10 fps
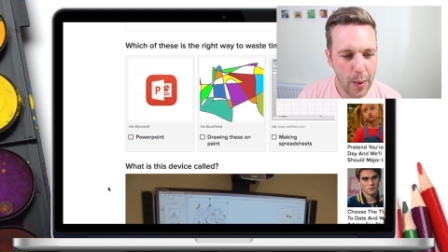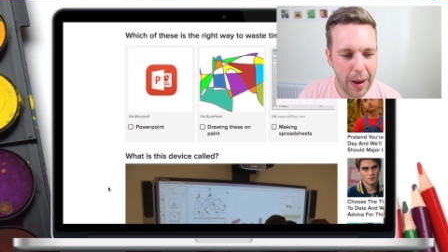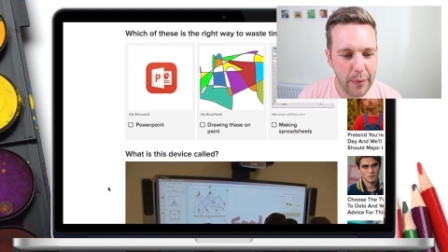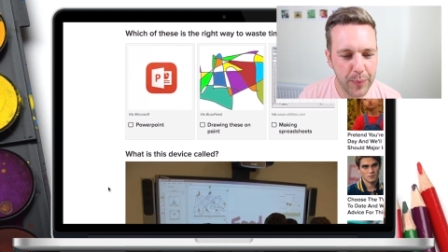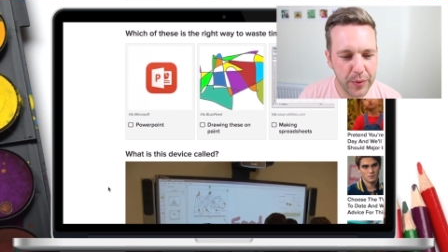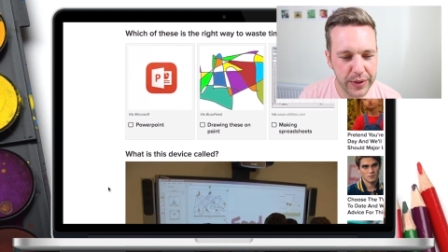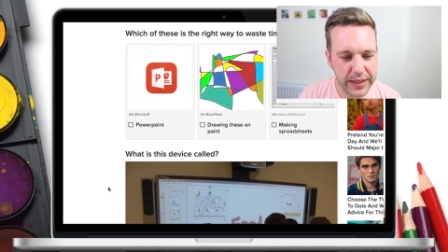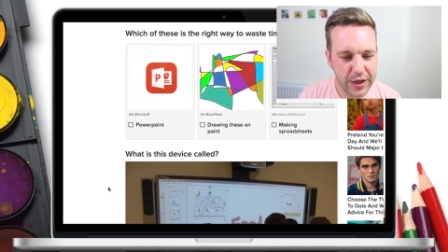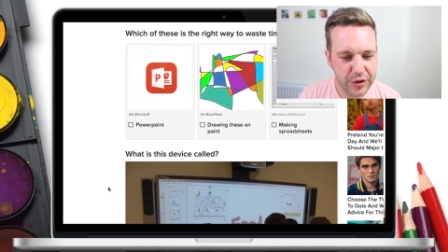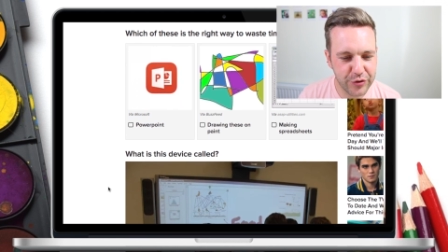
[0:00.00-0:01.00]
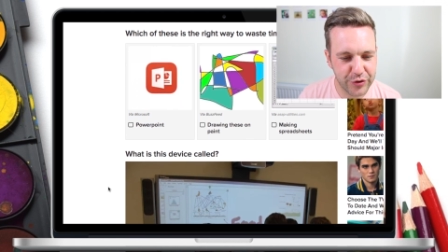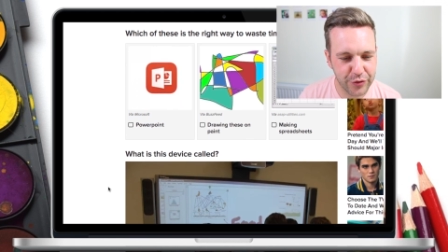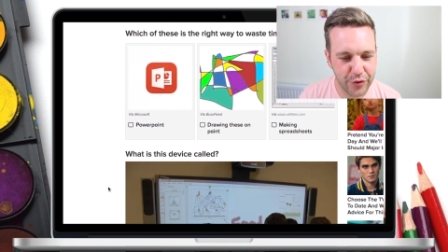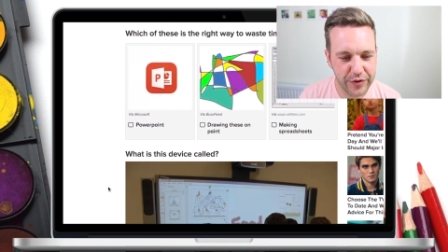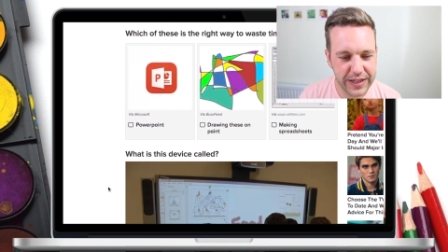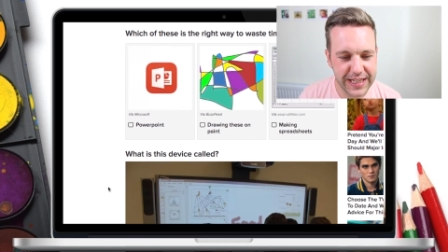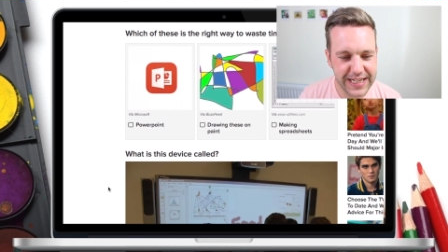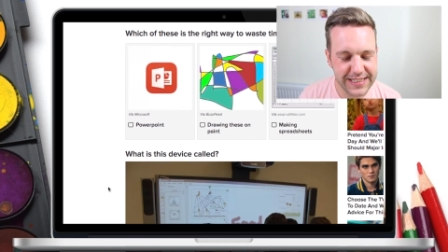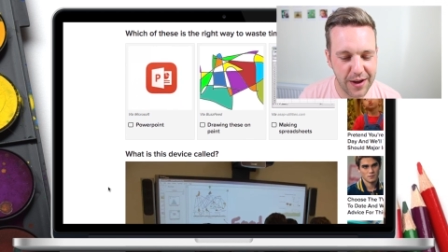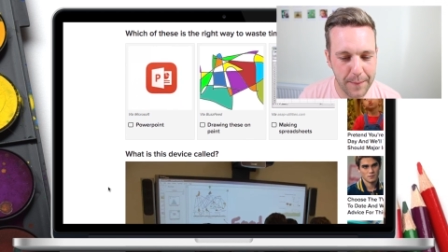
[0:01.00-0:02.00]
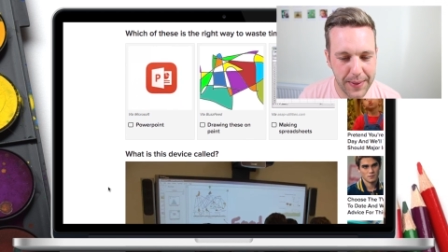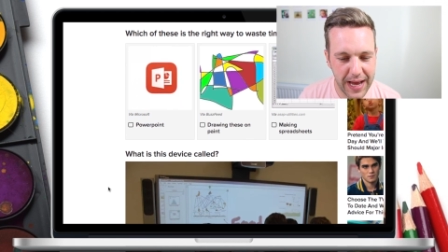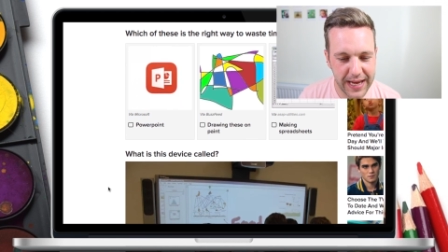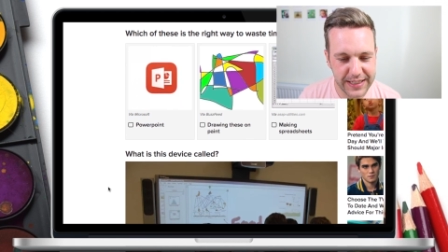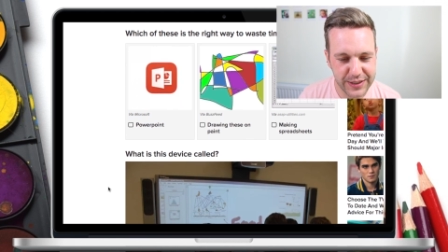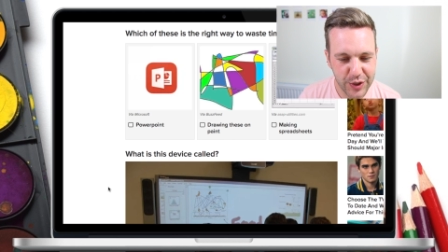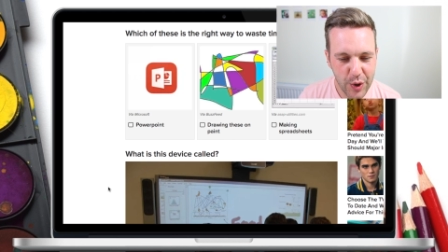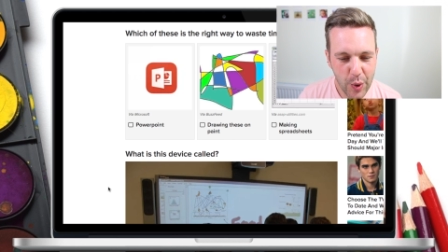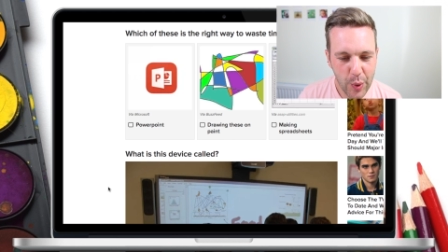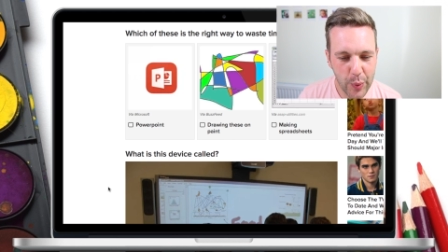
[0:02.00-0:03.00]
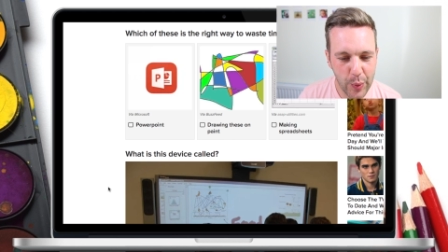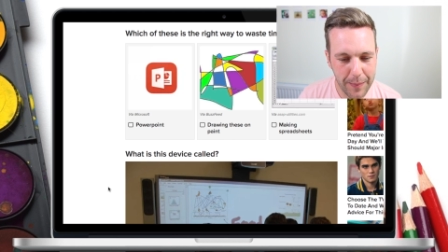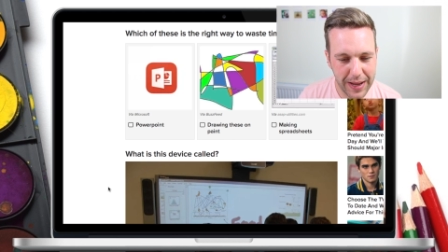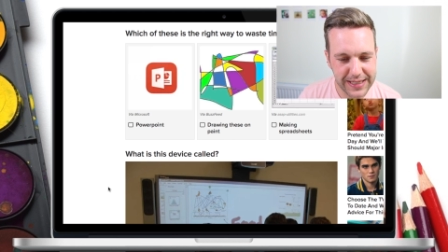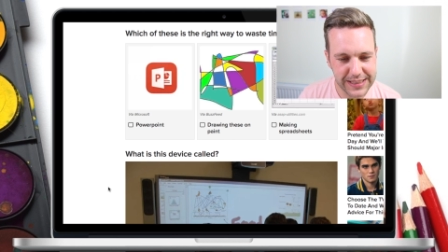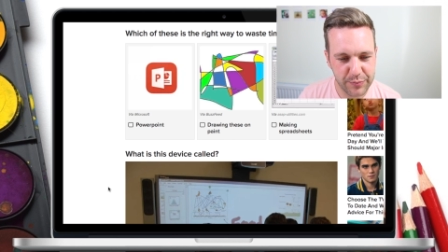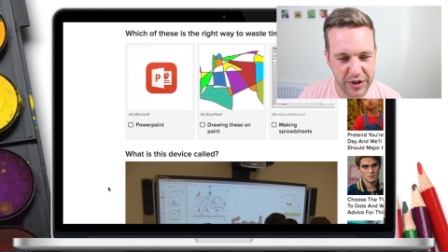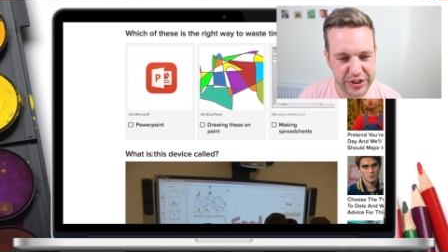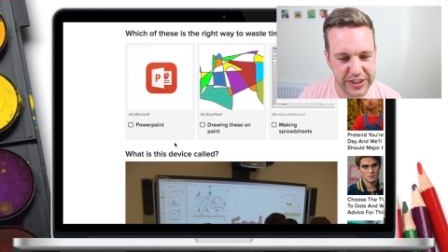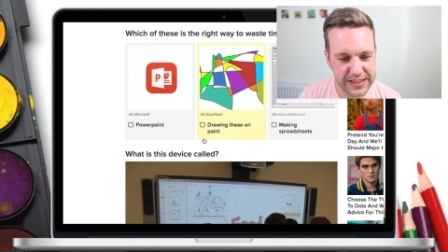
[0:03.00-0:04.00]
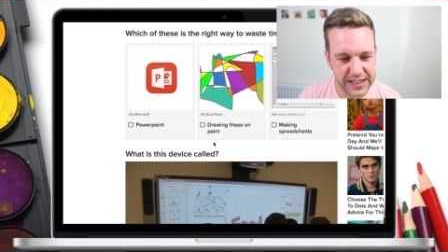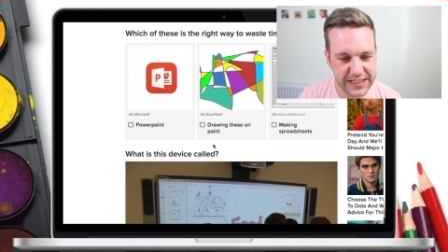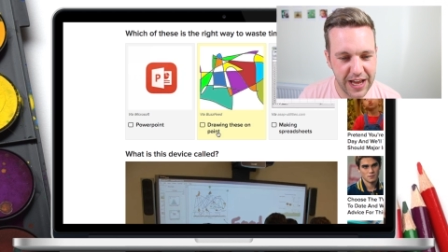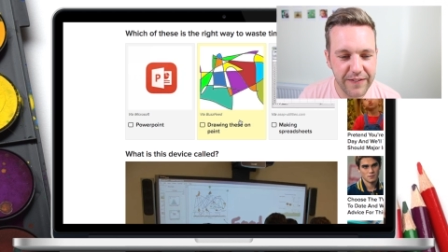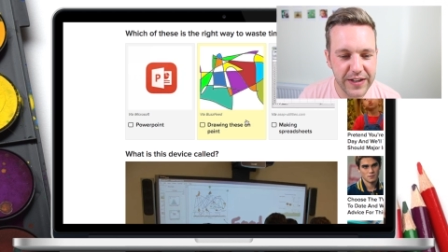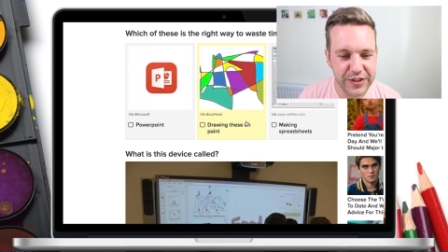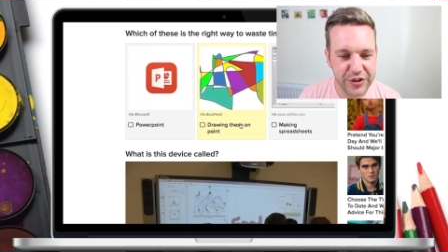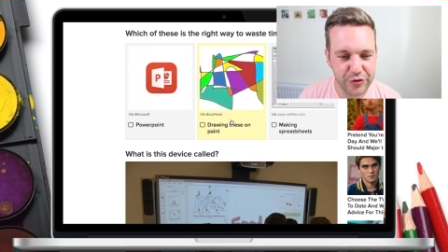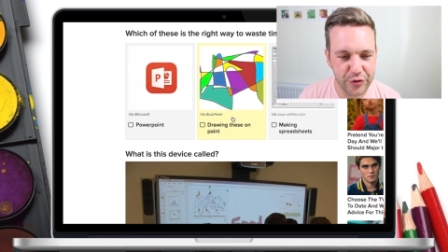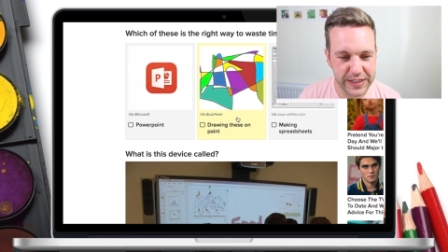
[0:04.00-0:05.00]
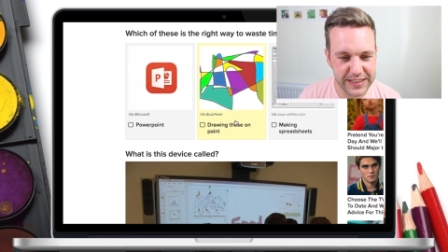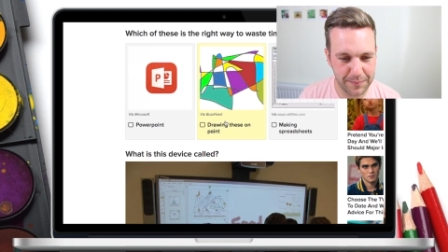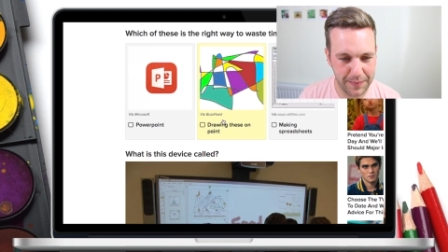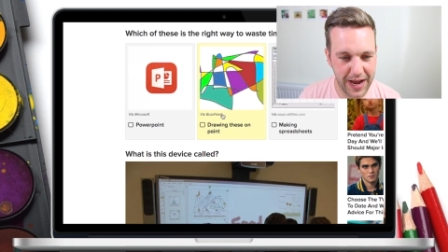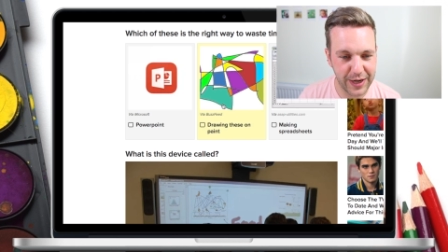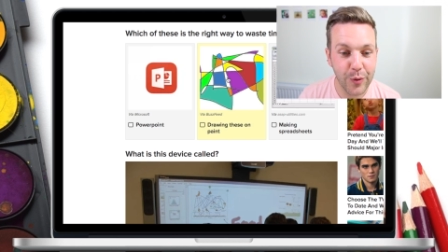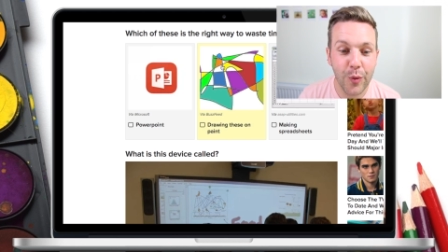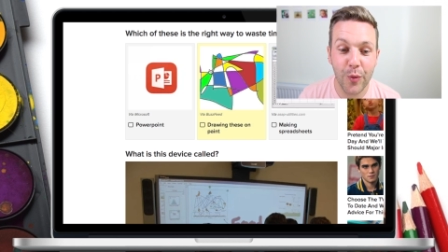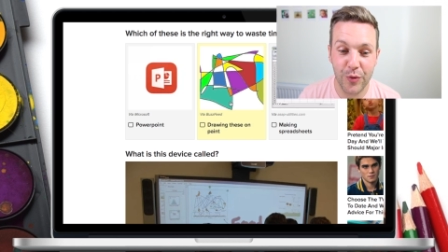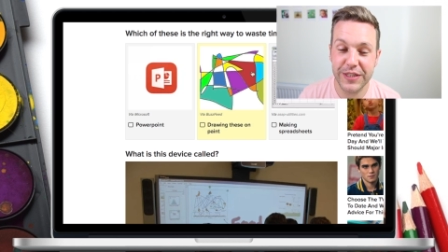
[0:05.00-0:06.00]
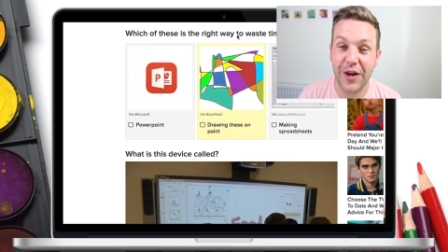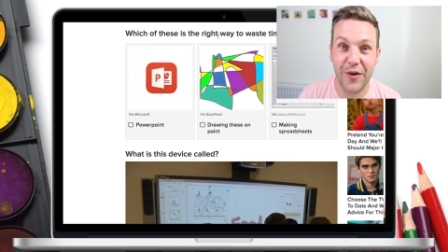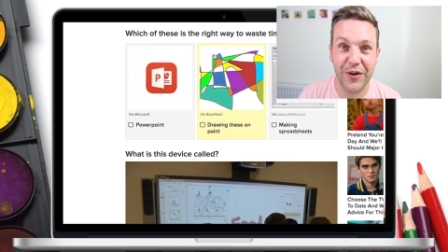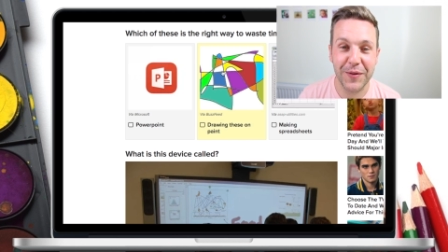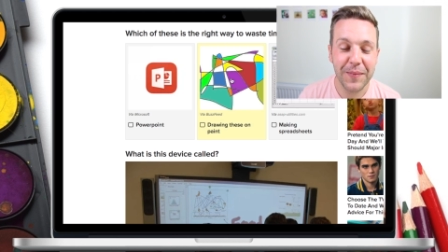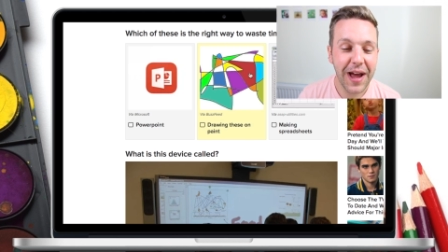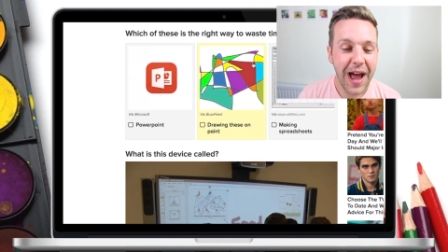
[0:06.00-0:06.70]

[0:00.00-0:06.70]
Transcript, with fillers: PowerPoint, drawing these on paint, or making spreadsheets. I definitely used to draw these on paint all the time